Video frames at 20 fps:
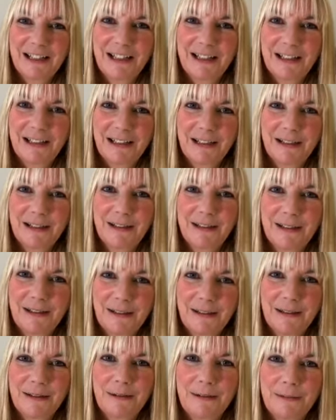
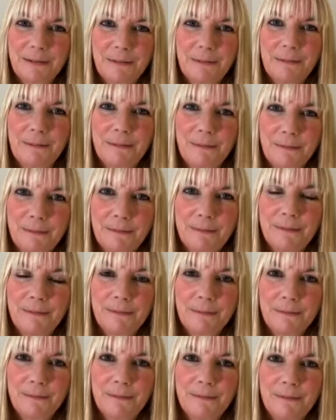
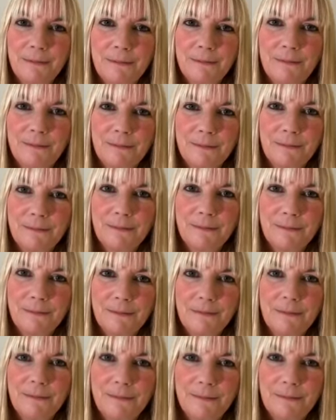
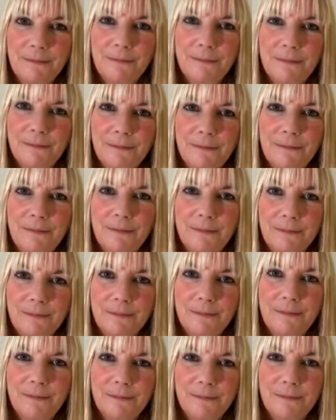
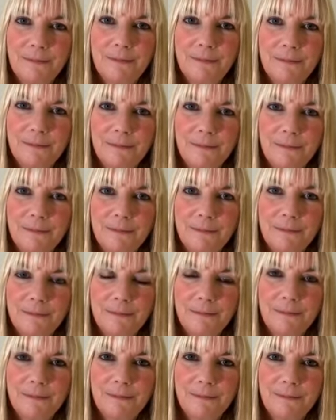
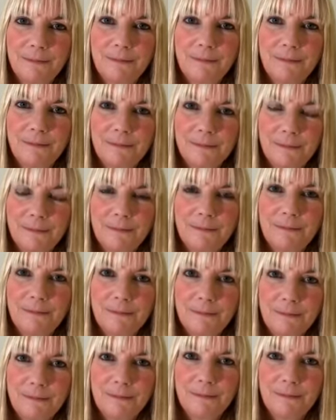(not speaking)